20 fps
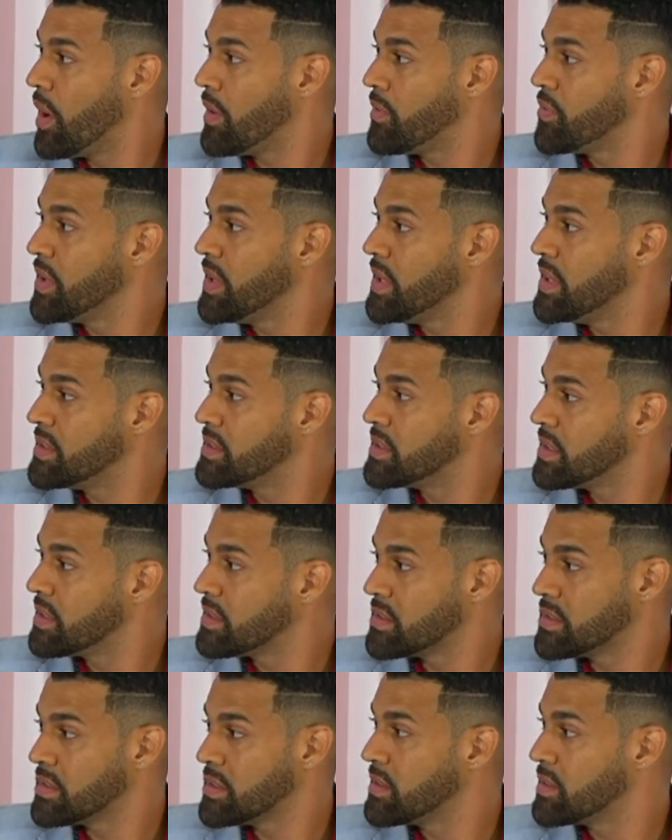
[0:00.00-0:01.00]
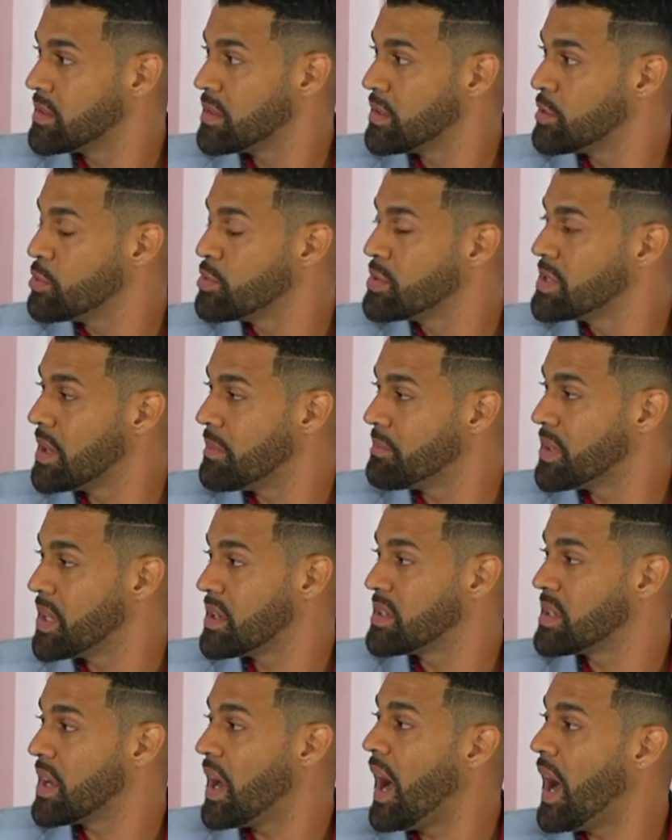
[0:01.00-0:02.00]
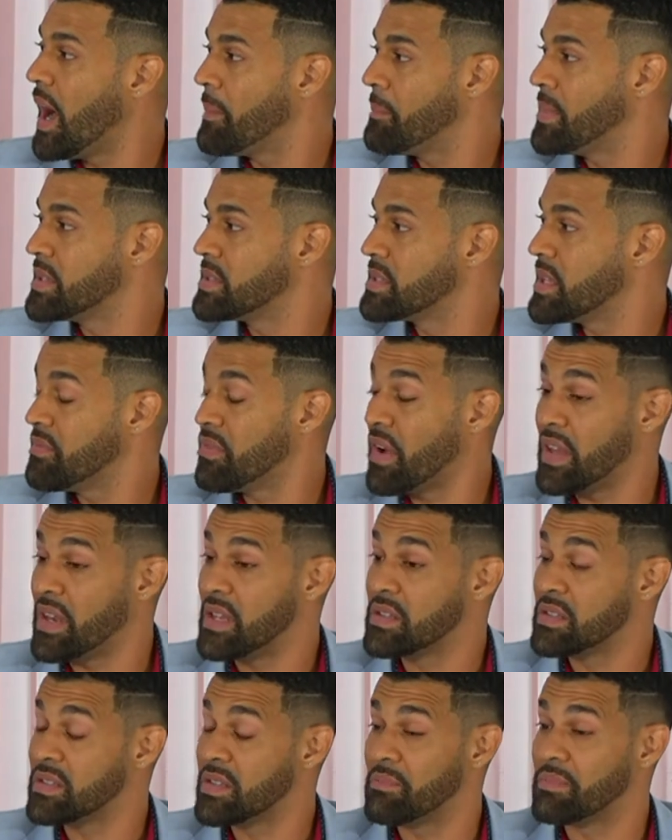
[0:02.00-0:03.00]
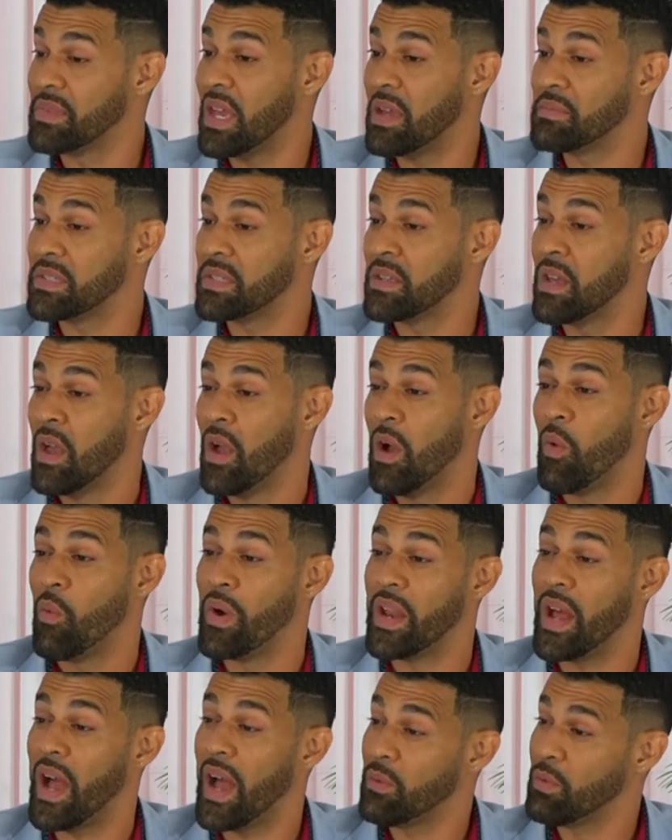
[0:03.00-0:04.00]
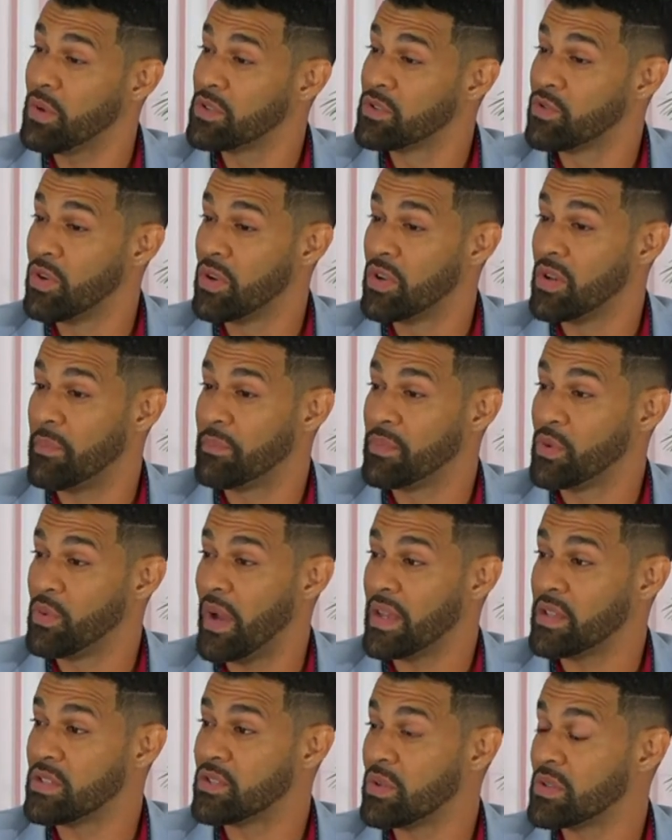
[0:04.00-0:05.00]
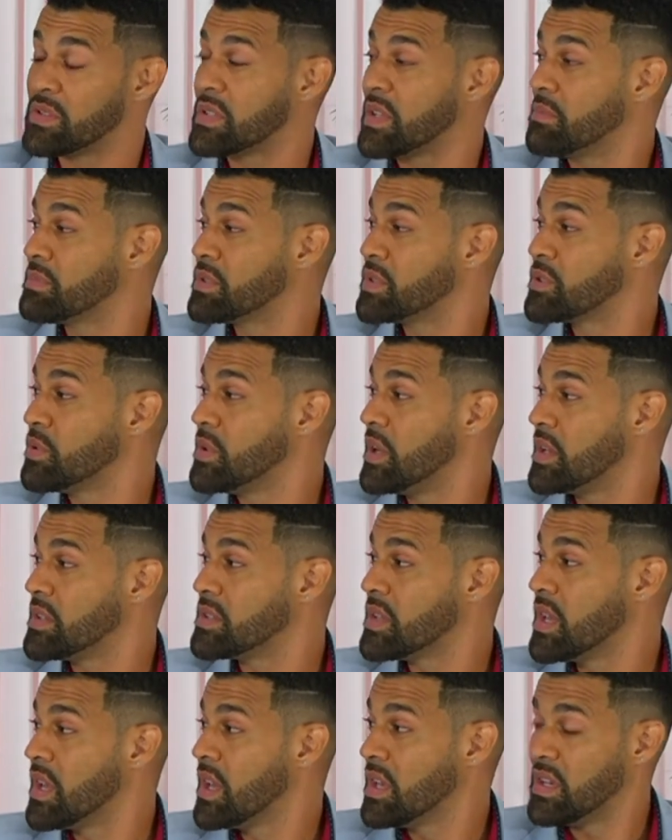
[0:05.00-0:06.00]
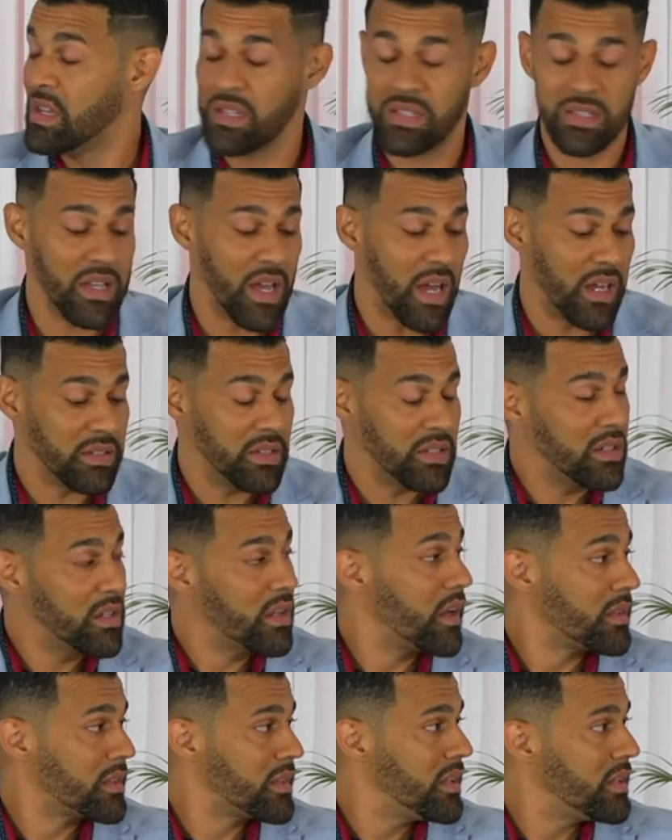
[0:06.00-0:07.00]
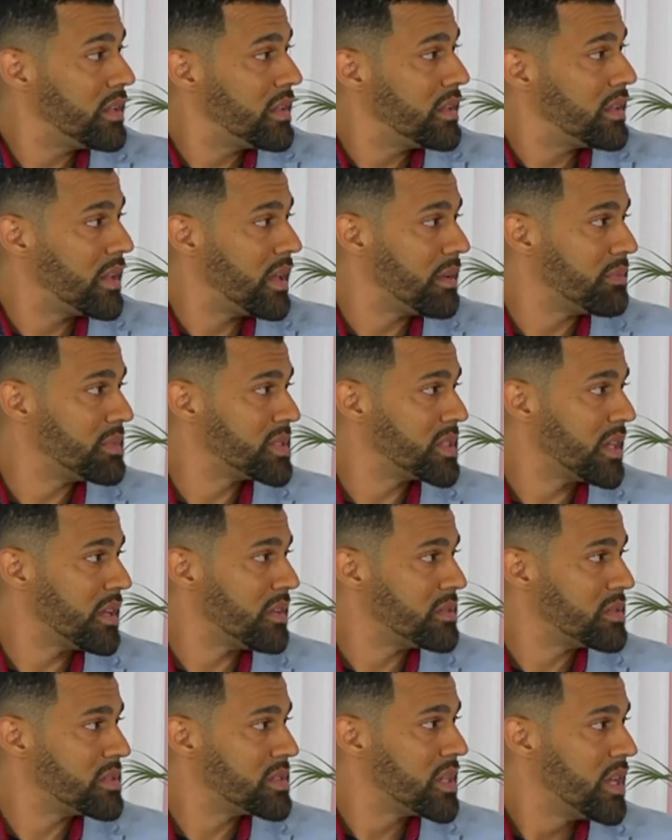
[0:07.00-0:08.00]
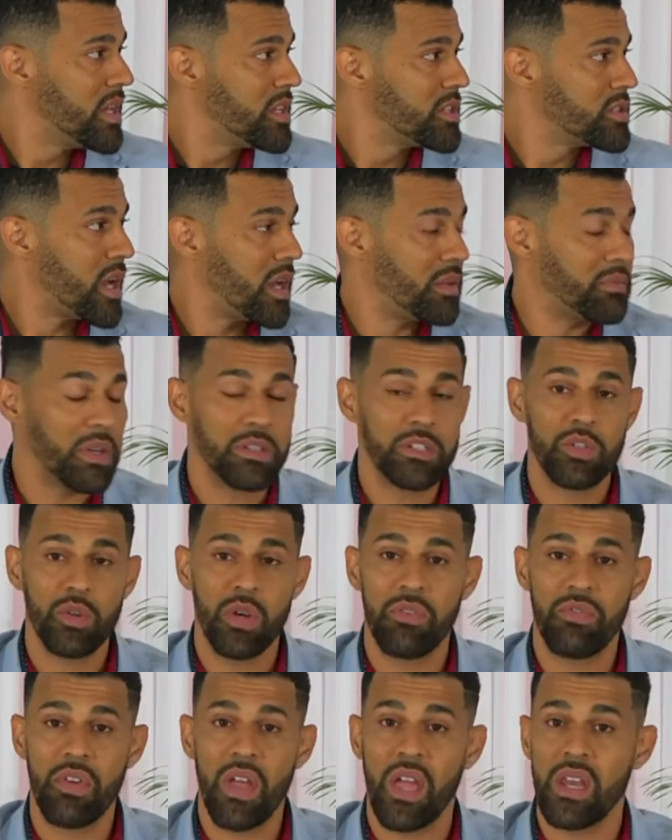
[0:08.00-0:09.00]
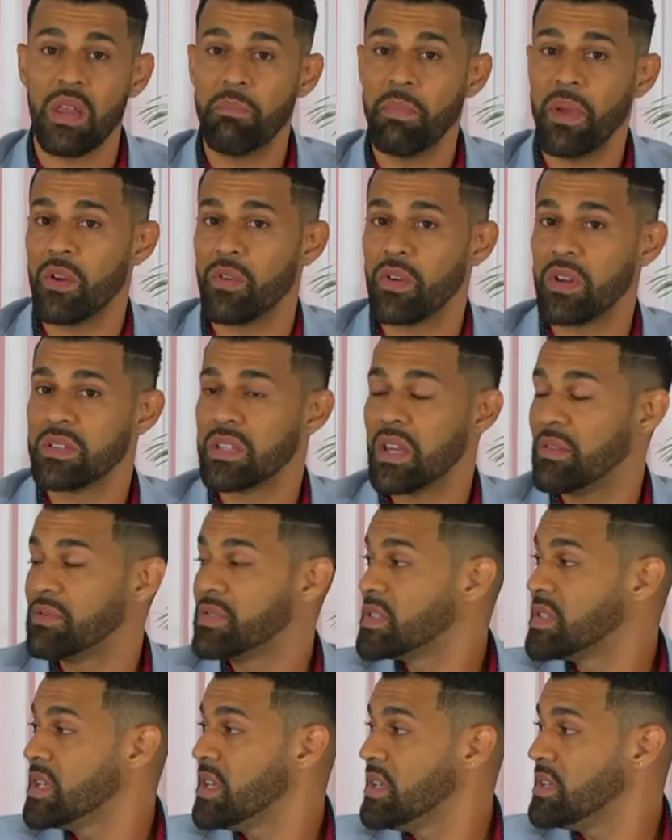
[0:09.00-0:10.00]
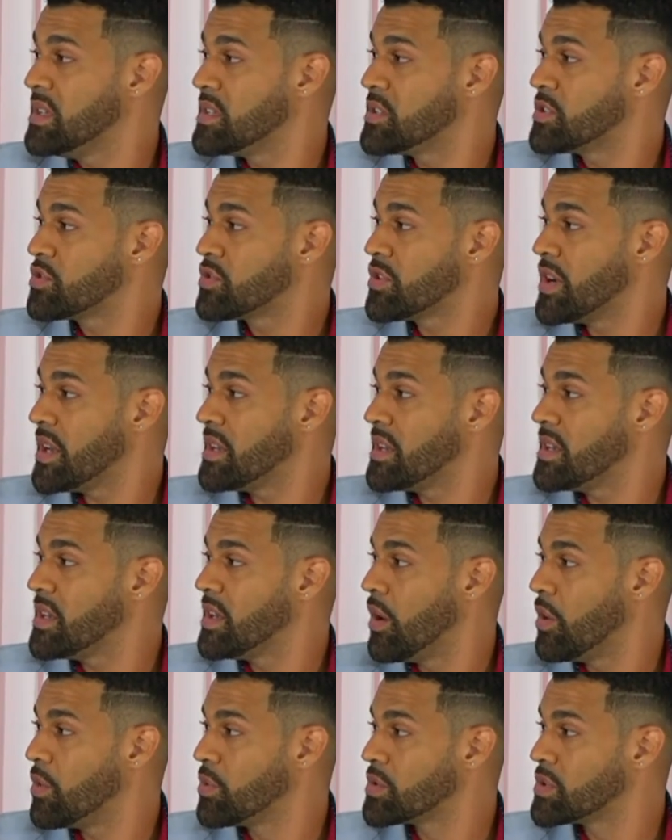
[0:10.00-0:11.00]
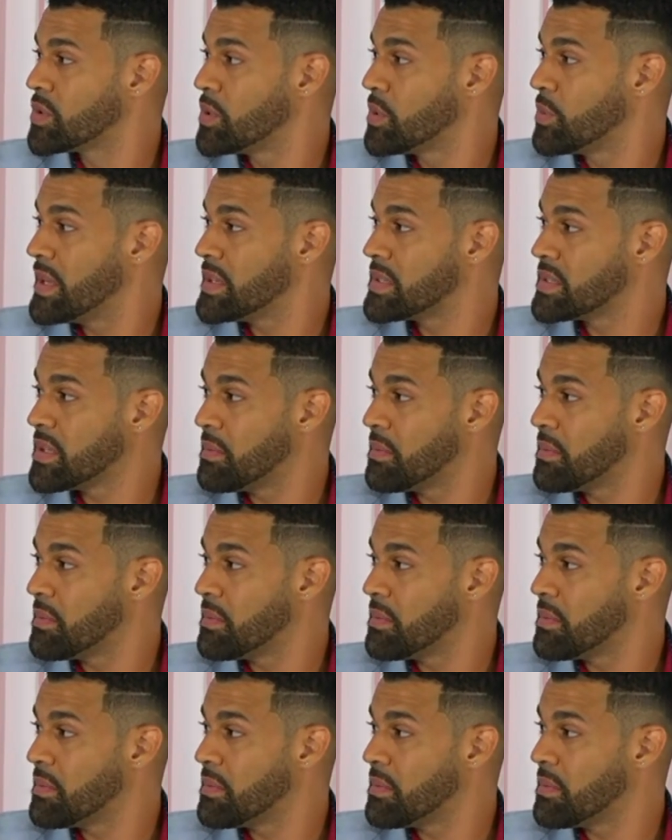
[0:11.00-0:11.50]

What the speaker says: are feeling to do something to harm myself. And then sometimes when I was growing up too, I saw some students, they started cutting themselves. So I'm not sure if any parents have seen this trend in the household where some